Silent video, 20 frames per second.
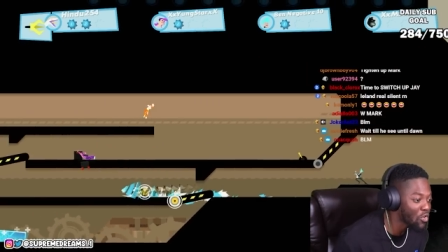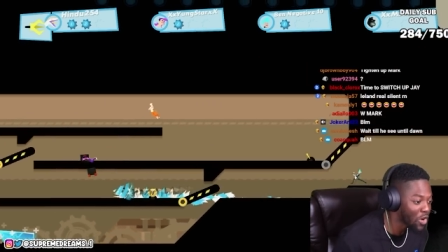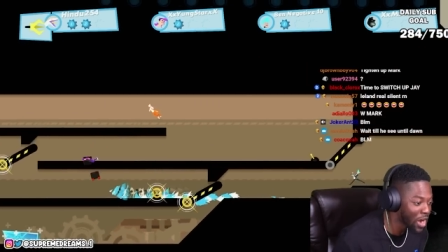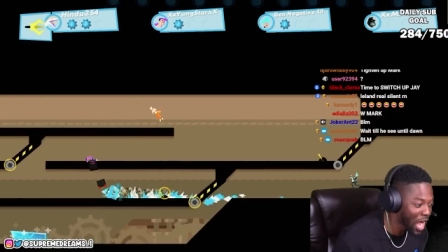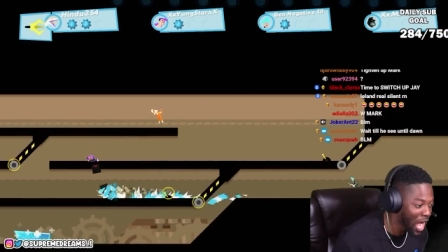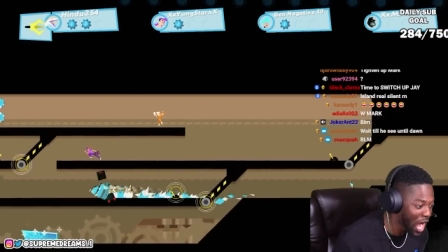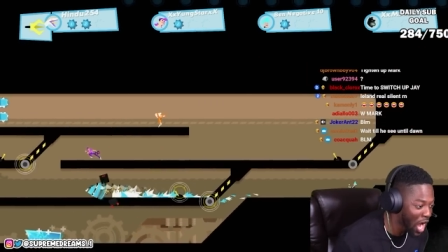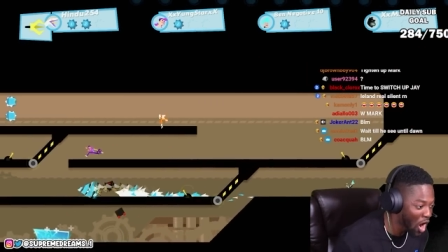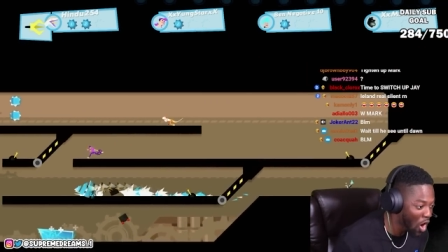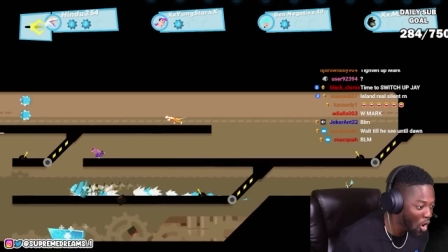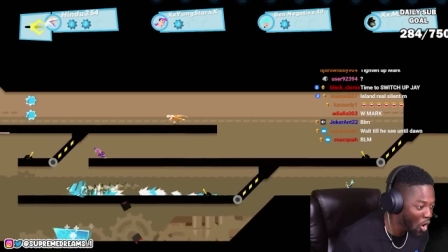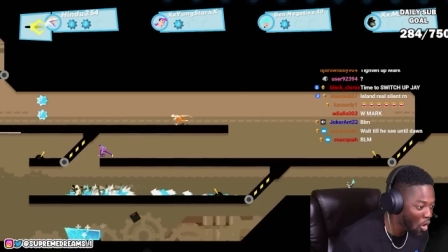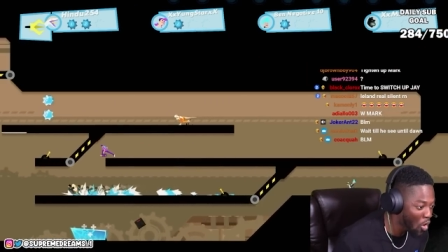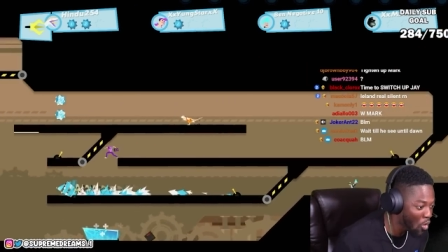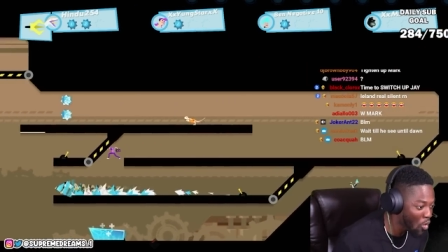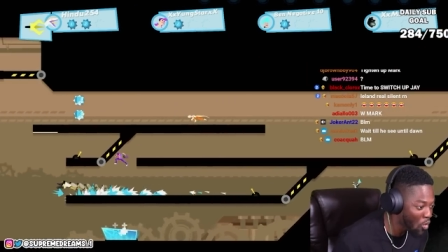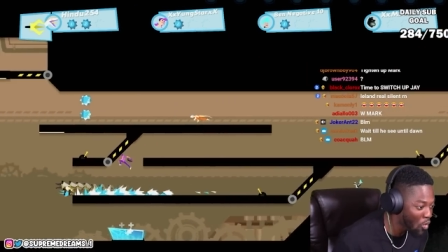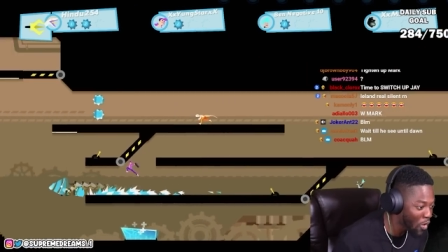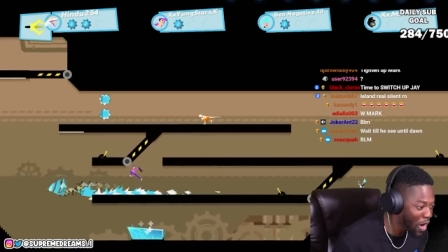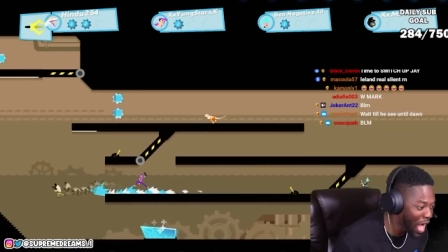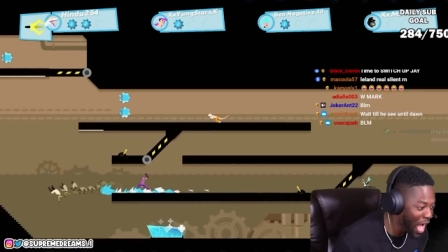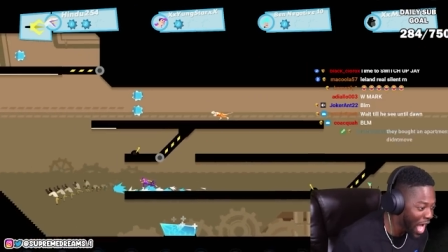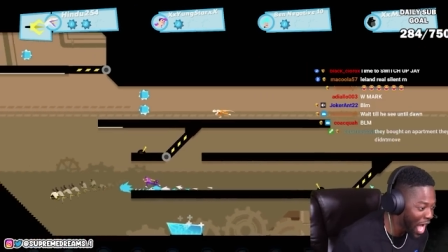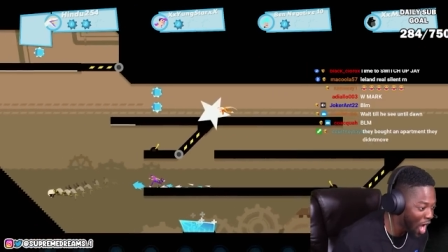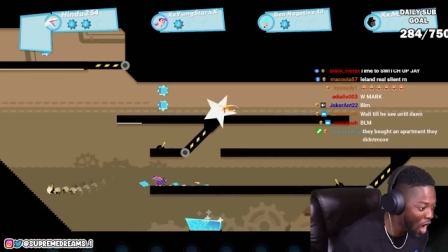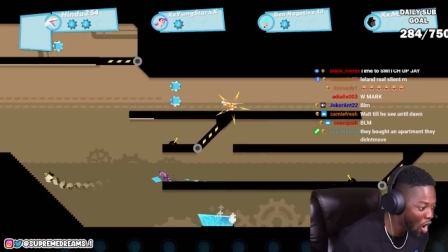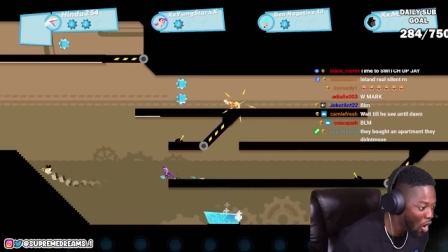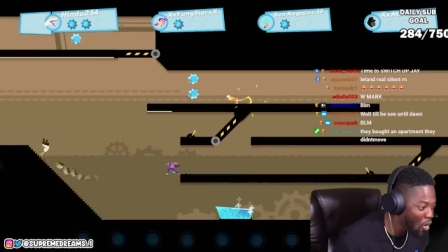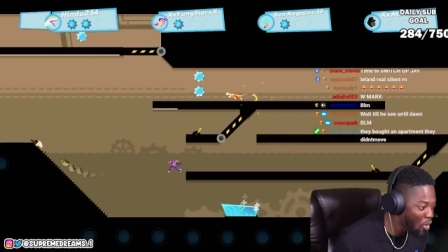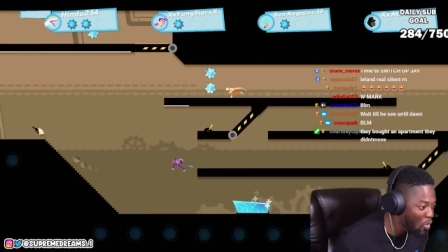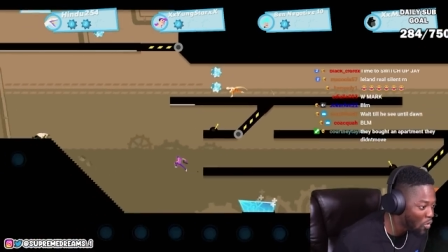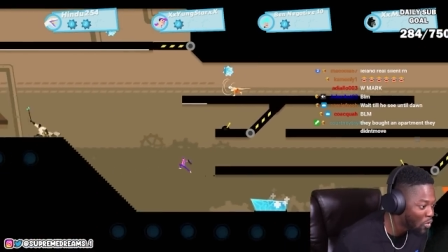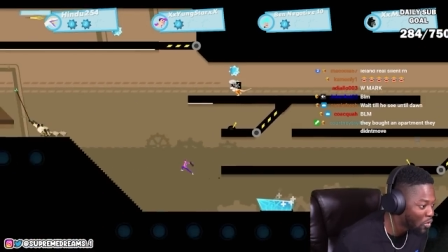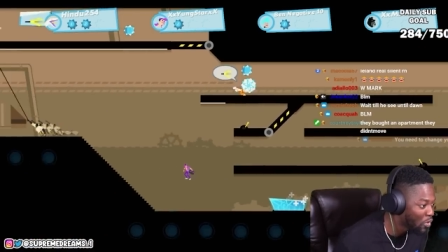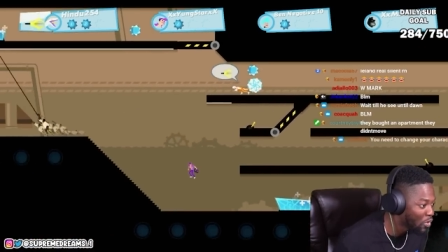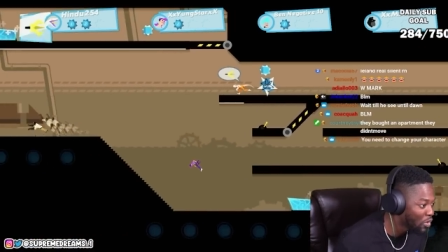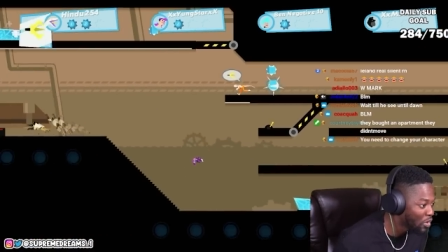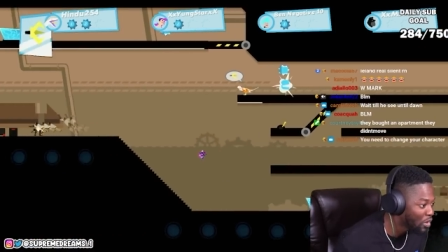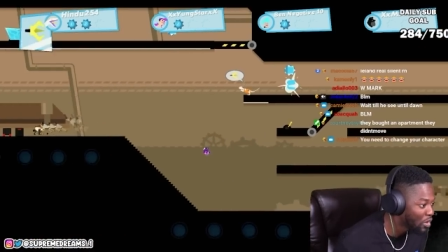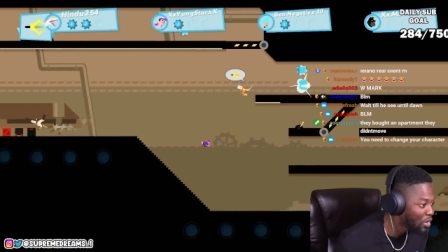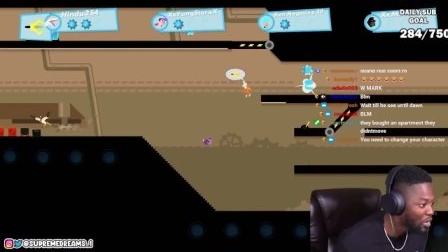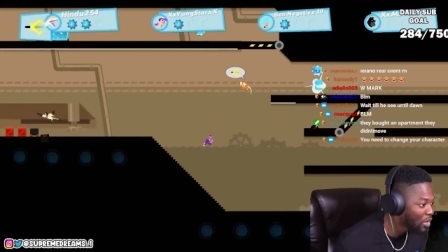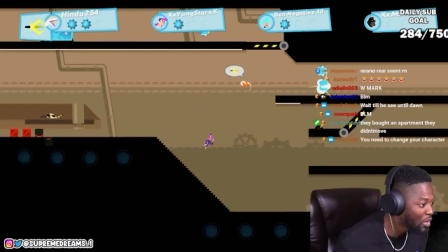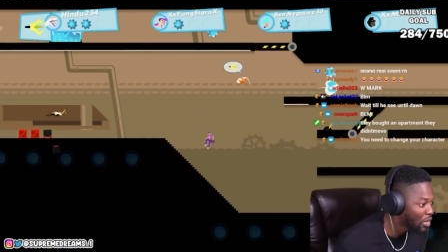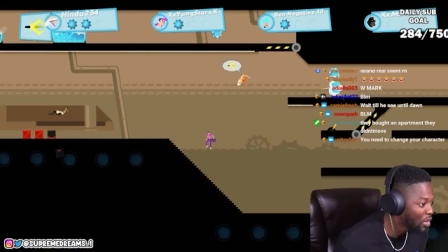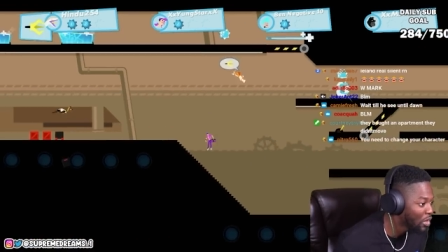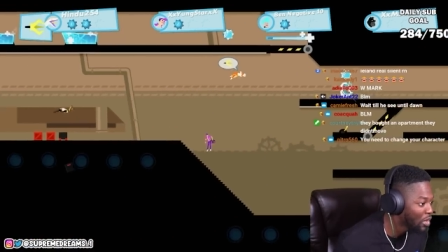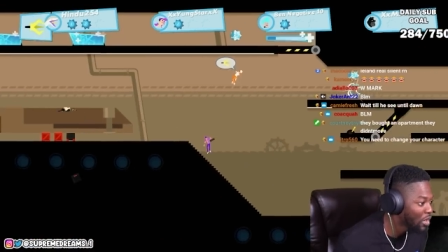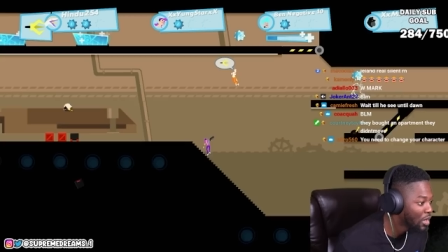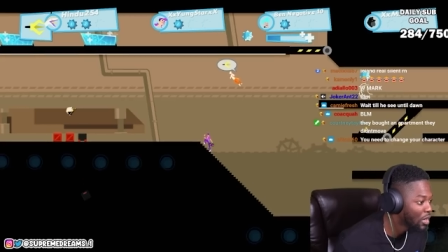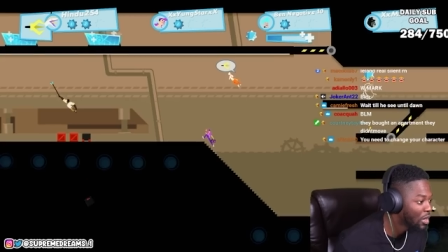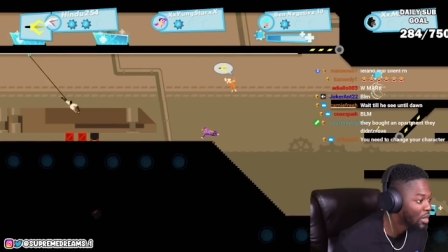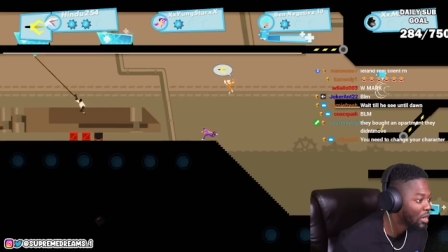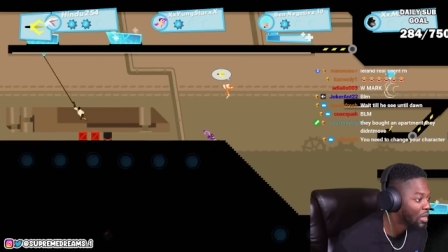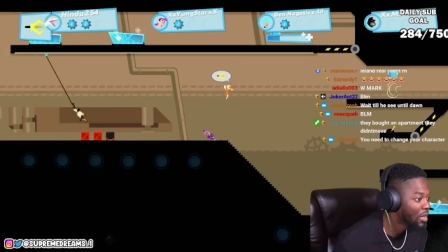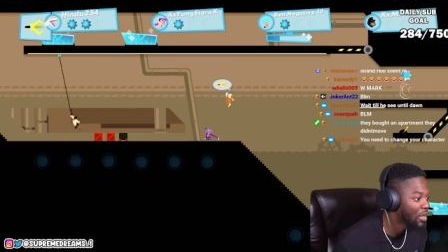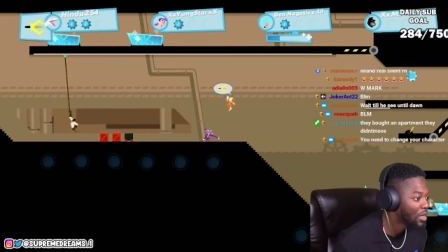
Oh my gosh. That nigga is moving.